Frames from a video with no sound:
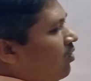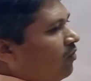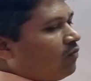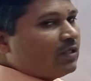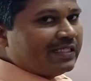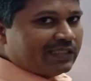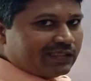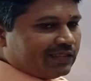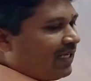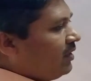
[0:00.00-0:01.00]
of
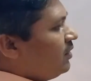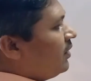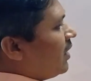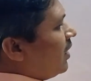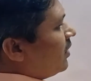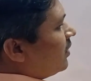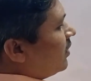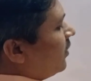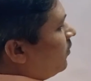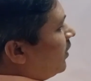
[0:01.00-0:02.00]
sin theta
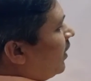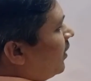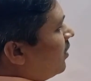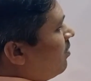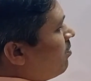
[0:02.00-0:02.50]
we get the